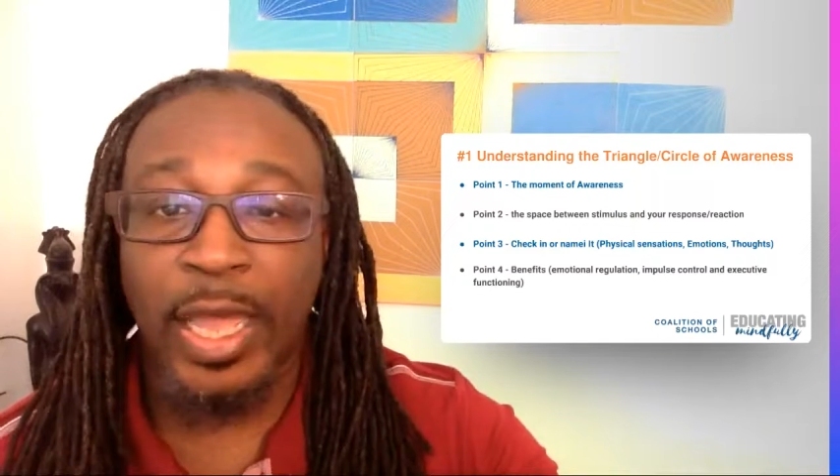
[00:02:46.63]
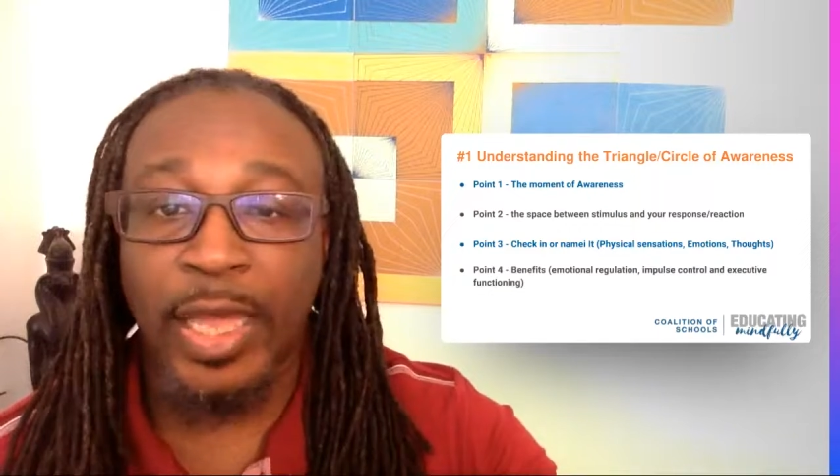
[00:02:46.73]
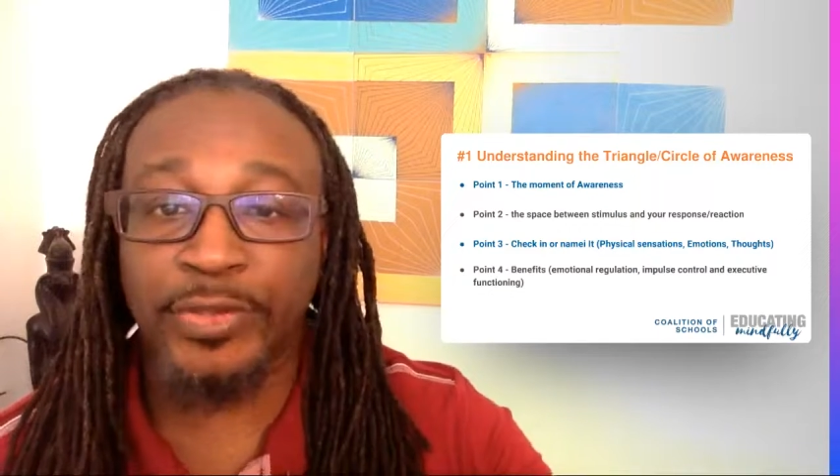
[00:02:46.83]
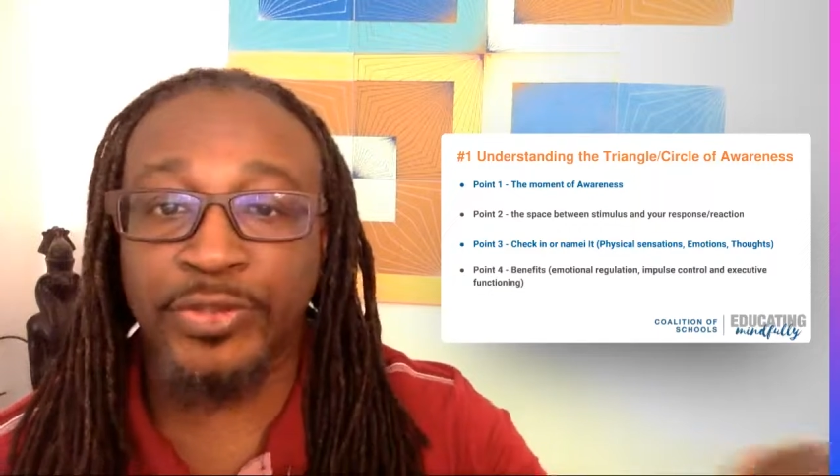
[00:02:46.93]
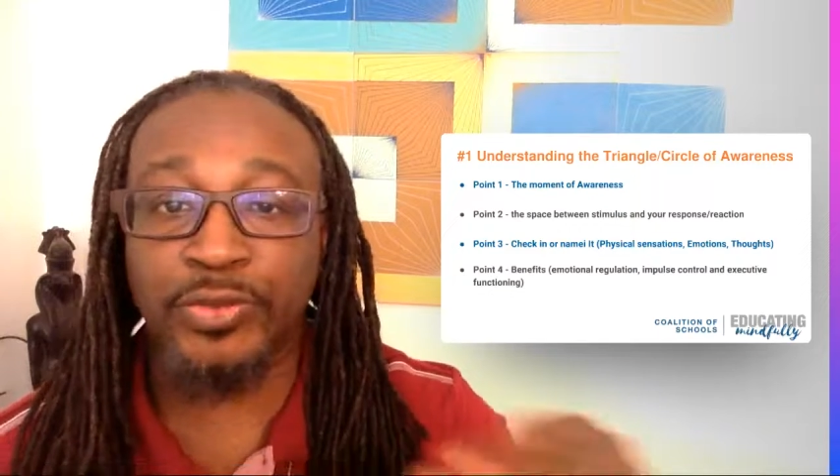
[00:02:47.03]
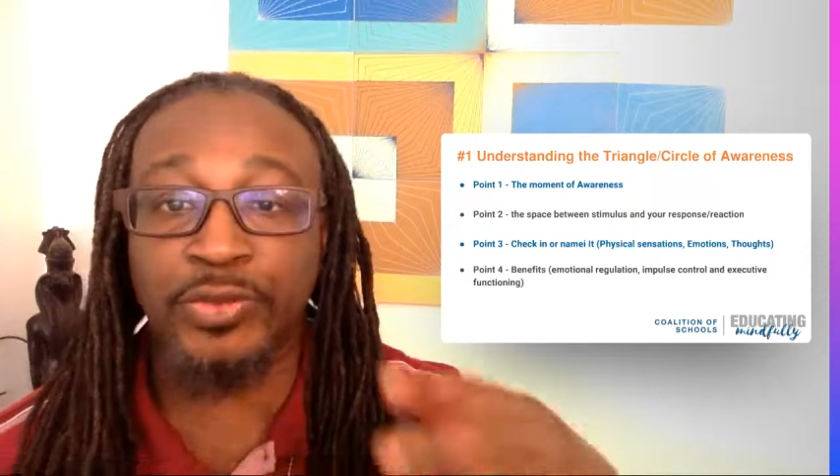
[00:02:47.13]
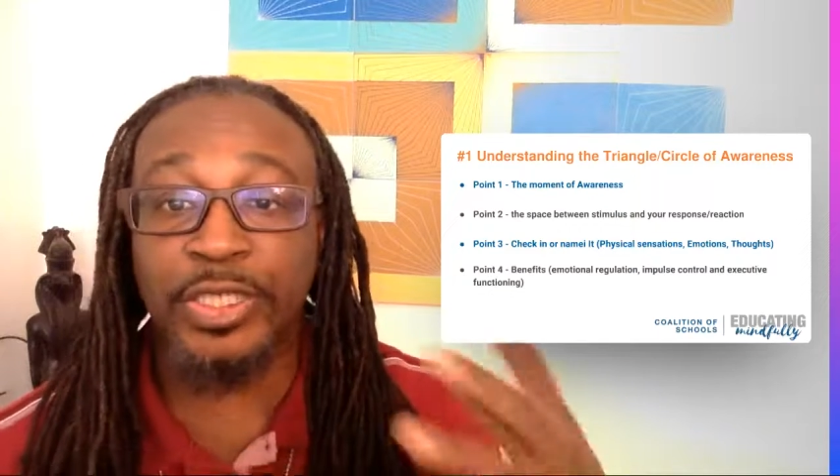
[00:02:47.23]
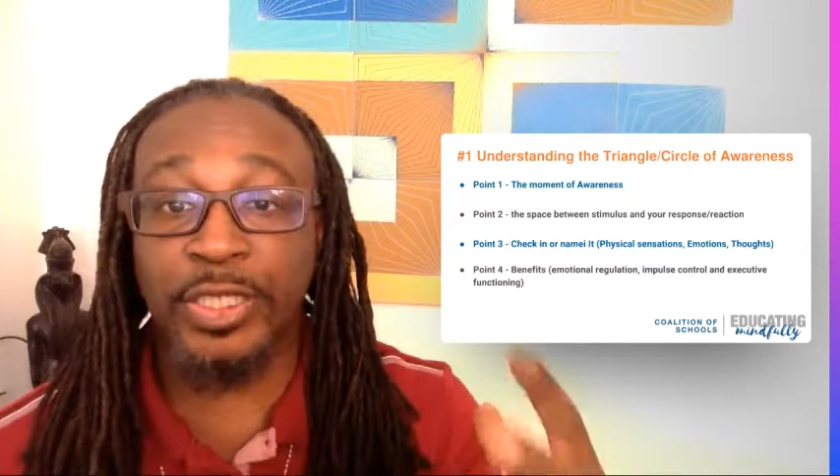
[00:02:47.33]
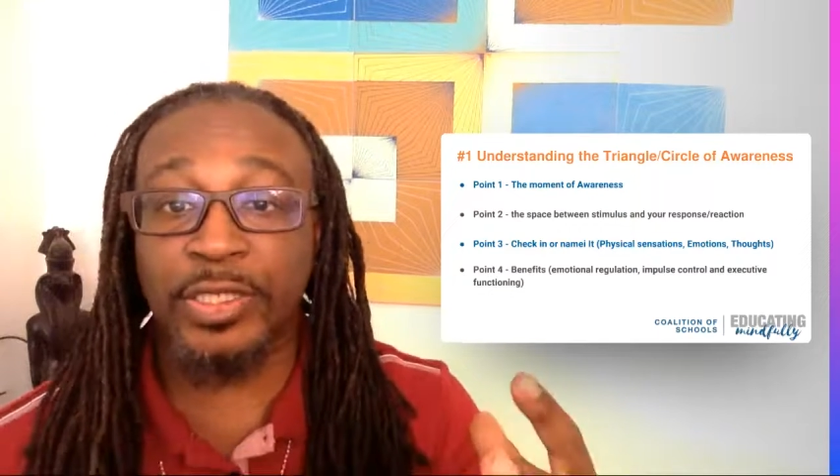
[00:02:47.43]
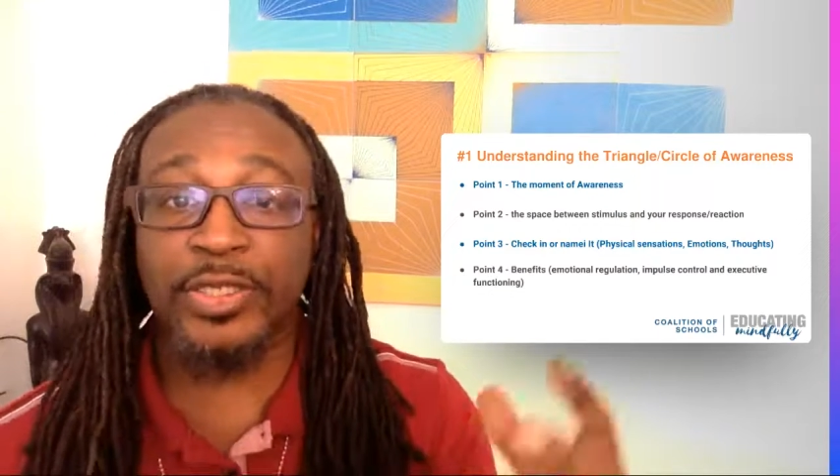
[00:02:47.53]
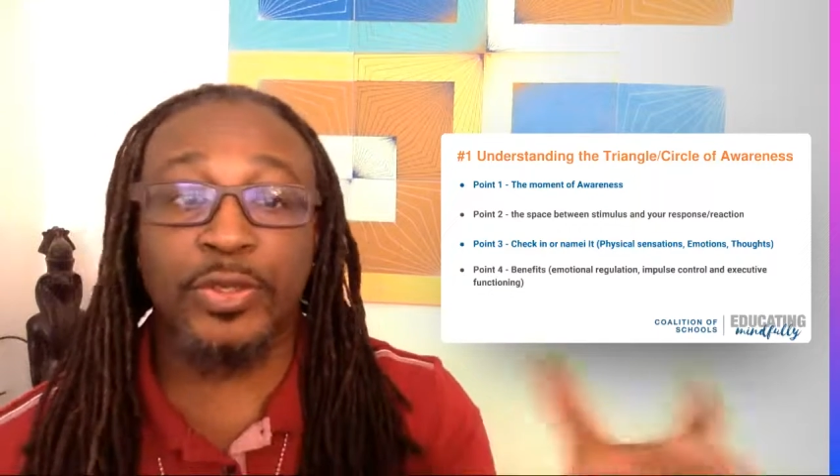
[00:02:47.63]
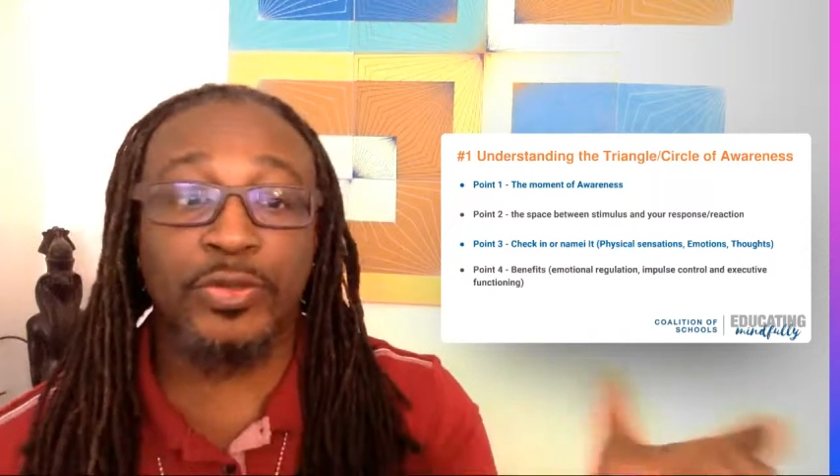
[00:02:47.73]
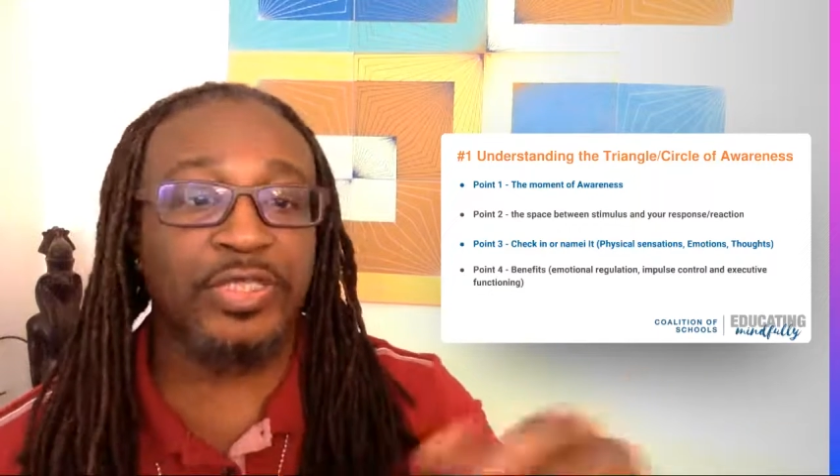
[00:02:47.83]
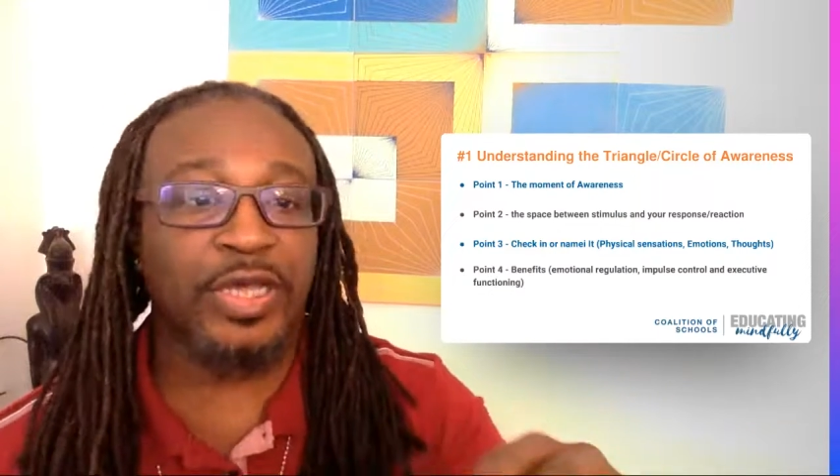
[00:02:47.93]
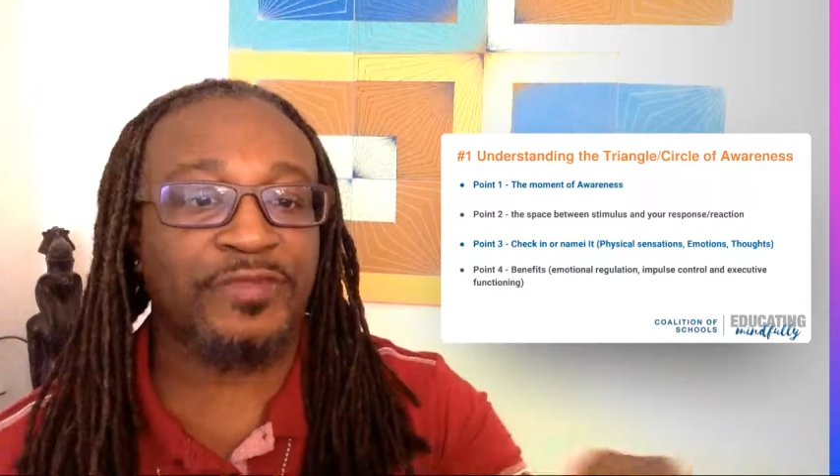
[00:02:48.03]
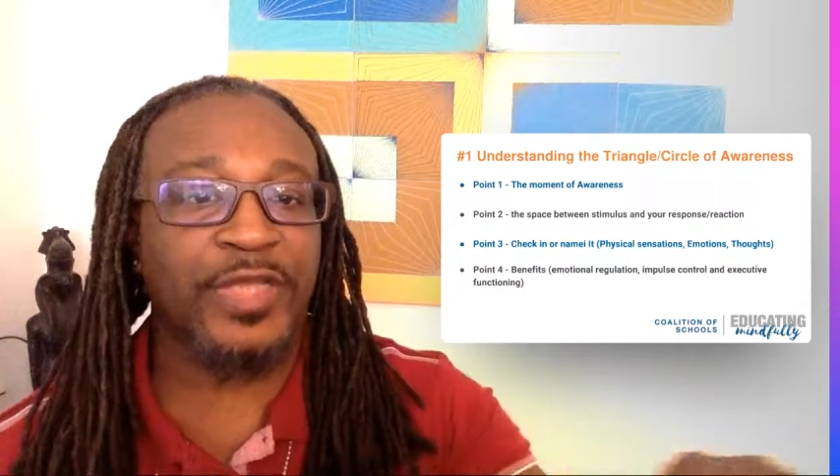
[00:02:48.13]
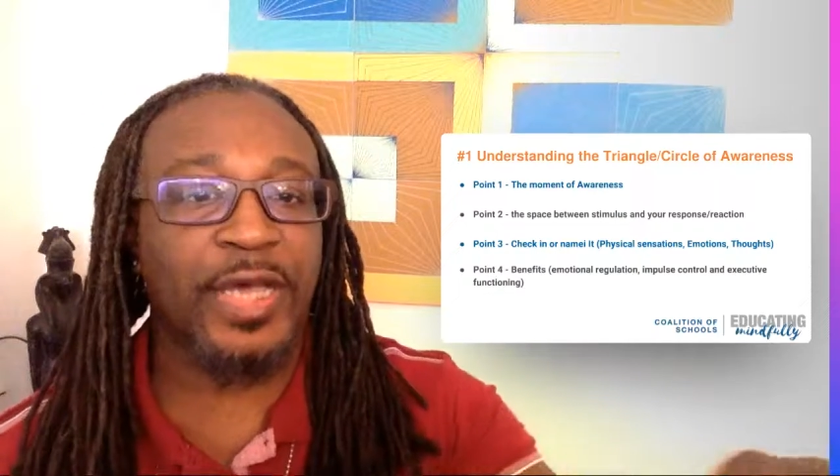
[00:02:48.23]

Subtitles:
how to deal in those tough